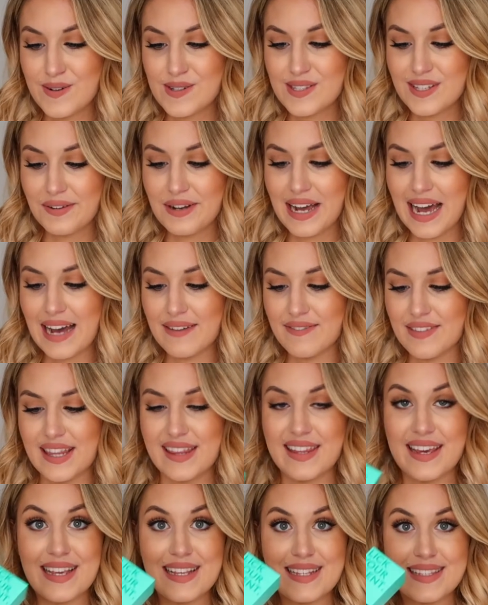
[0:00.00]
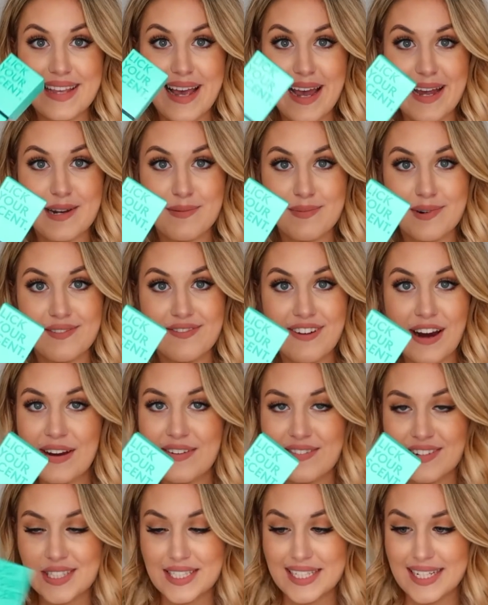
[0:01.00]
also have these edible
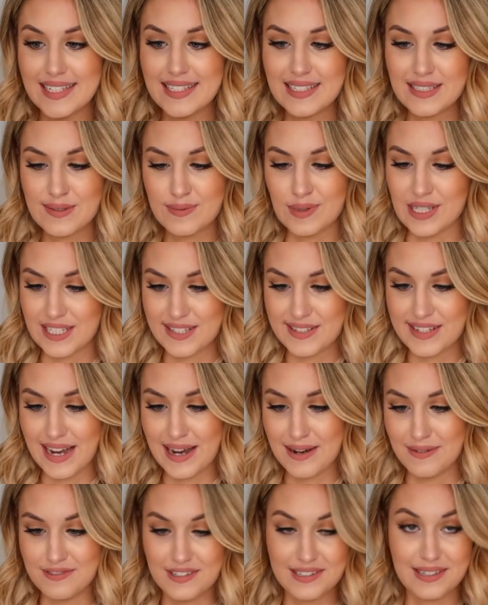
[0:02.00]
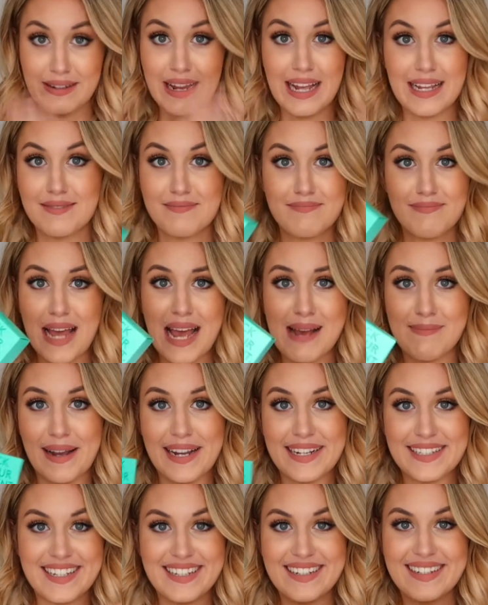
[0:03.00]
fragrances which sound like
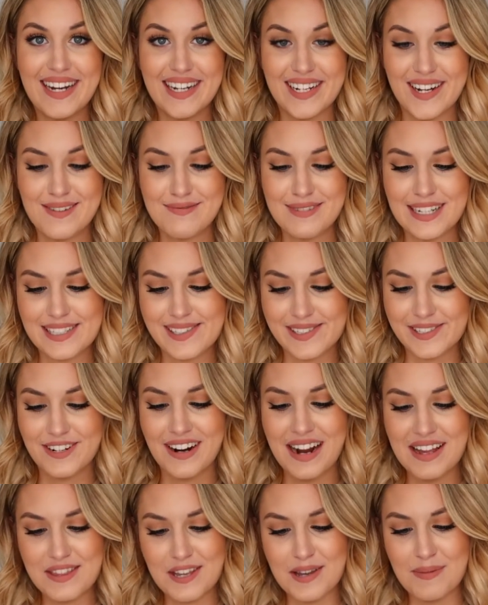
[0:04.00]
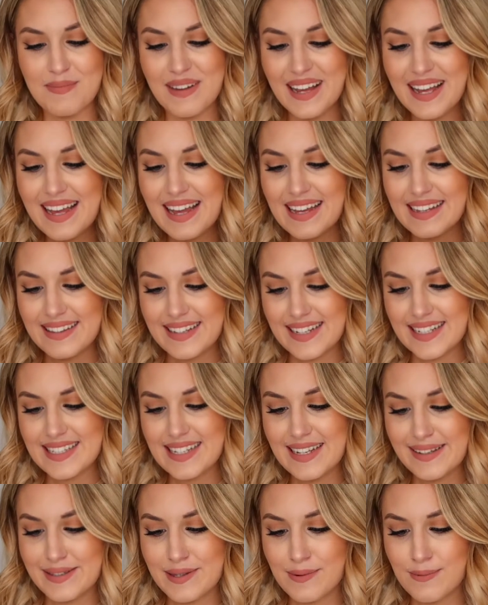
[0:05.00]
amazing. I can't wait to try them. This
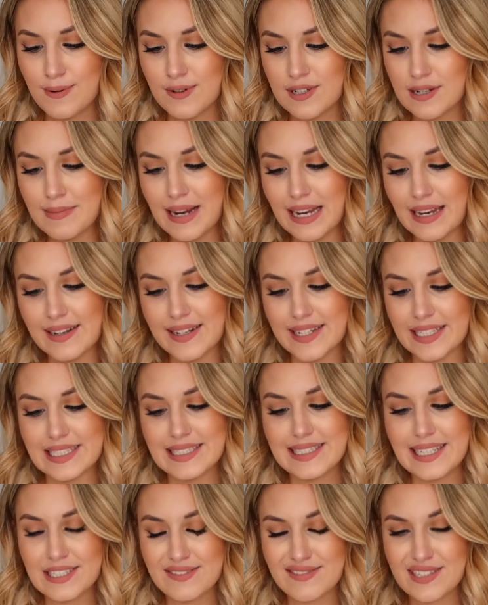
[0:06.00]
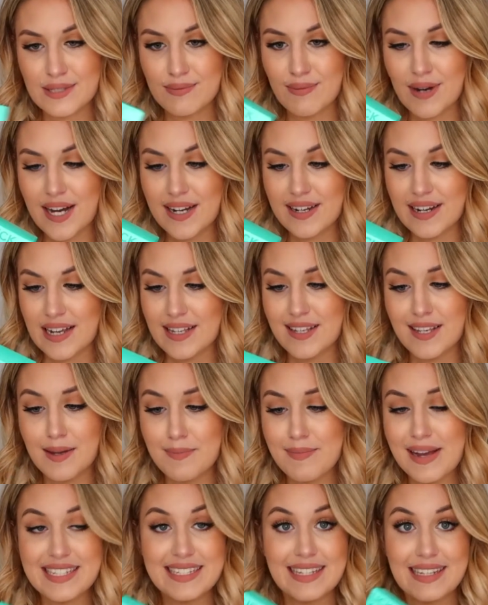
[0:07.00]
is the watermelon and citrus one, and you
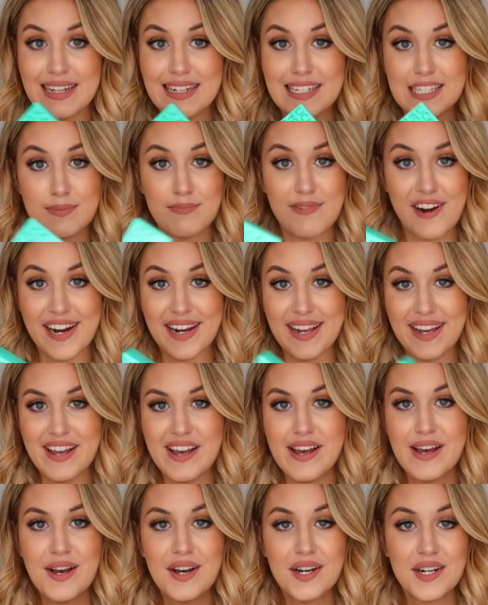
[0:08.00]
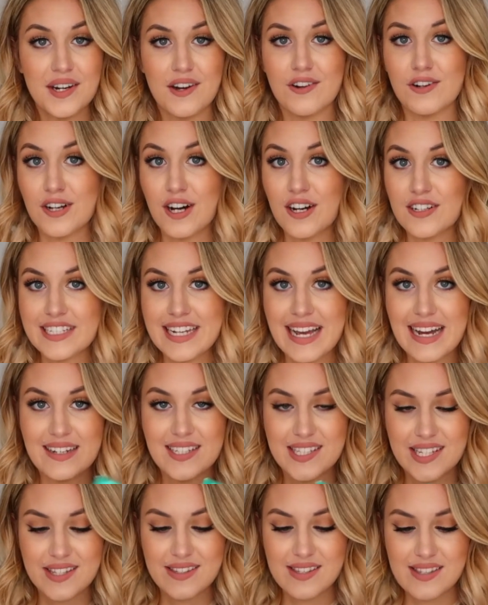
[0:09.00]
can basically spray it on
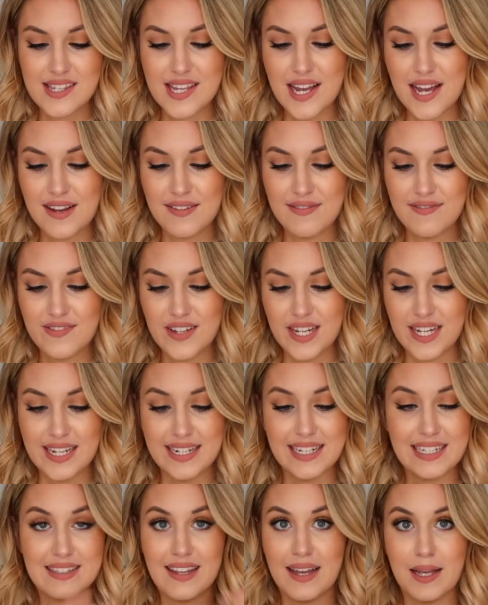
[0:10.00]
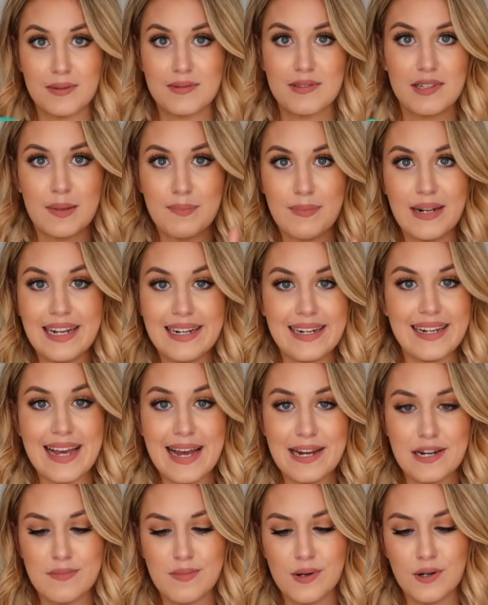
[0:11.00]
cocktails and stuff, and it's like completely
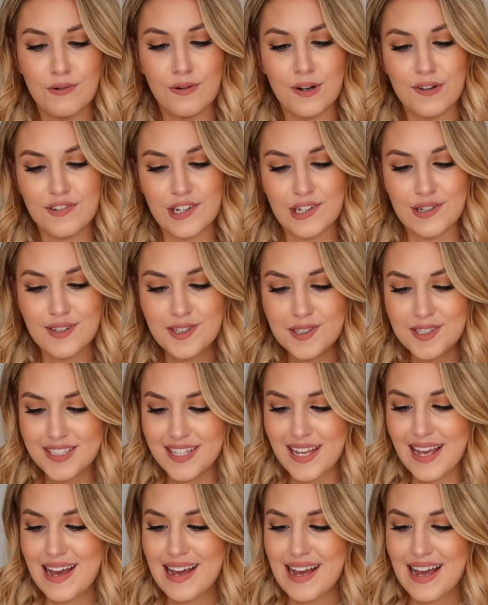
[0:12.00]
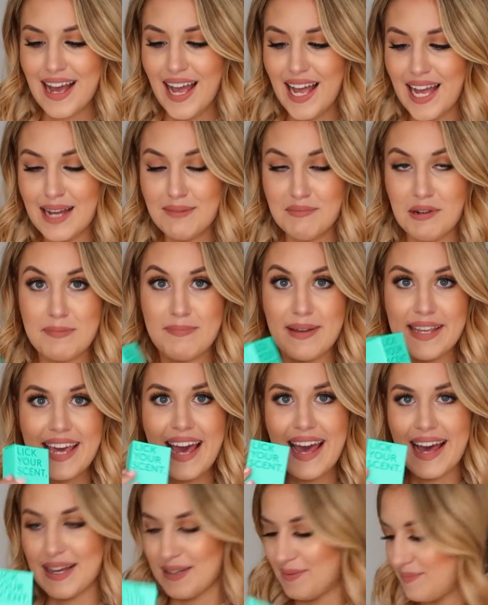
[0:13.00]
edible, of course. But
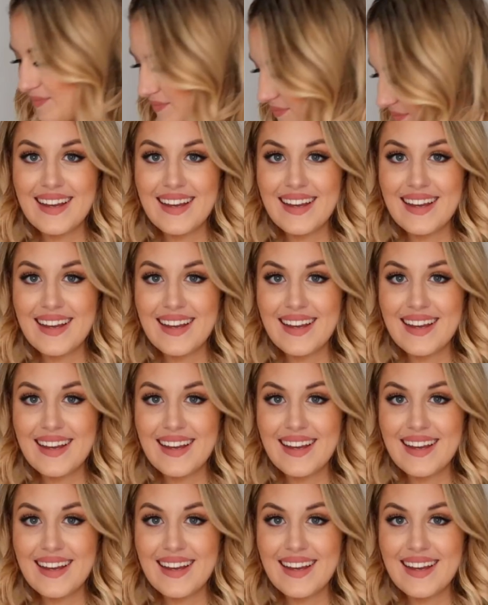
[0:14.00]
yeah,